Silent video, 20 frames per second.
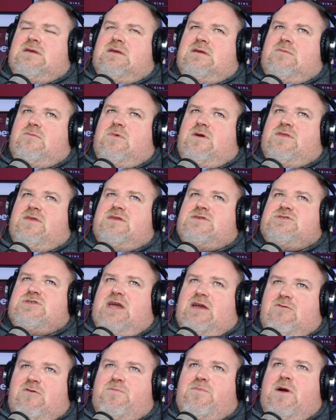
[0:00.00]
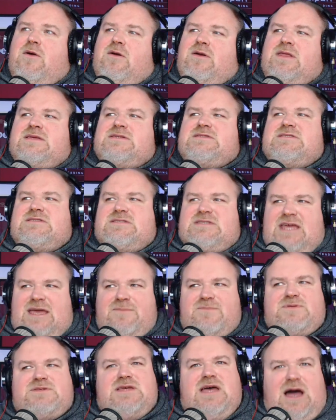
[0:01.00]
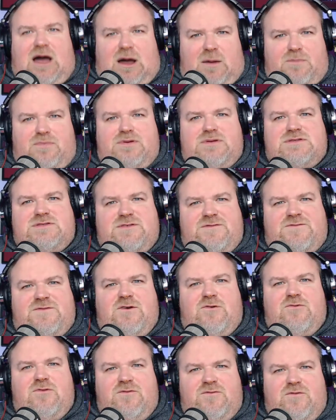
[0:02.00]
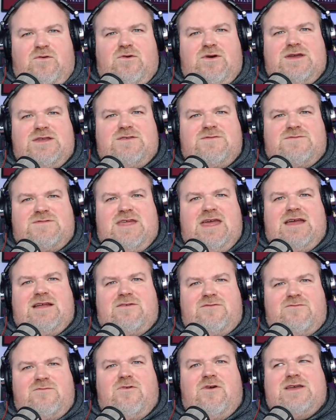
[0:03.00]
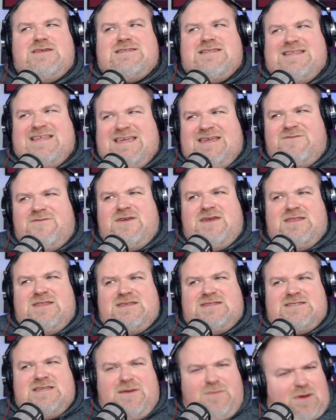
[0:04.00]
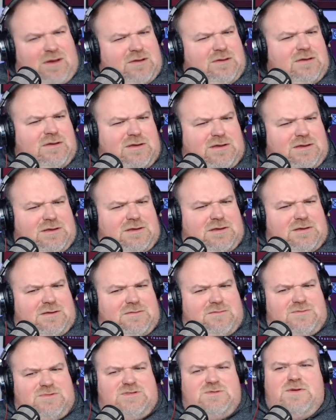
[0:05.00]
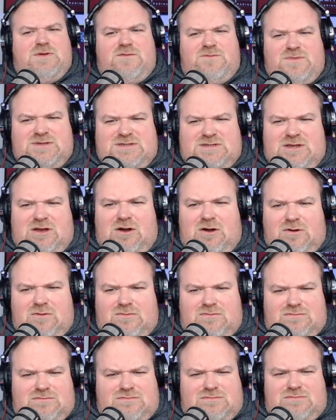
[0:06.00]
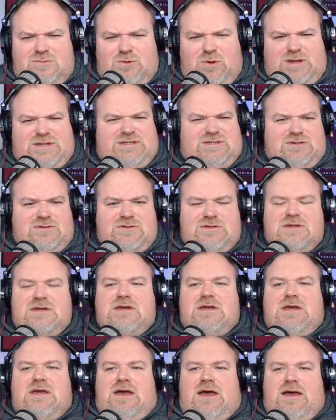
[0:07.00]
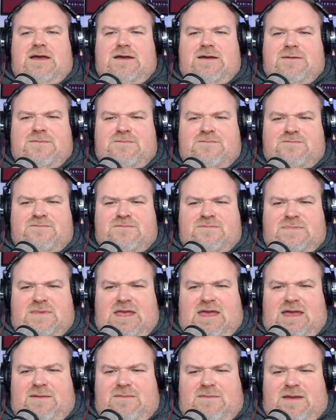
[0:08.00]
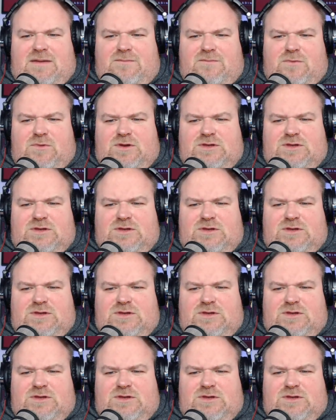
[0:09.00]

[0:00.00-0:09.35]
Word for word: whether Jarrod Bowen has stepped up to fill the void of Declan Rice leaving in the summer, which is a bit of a bizarre question. Um, and, and Moyes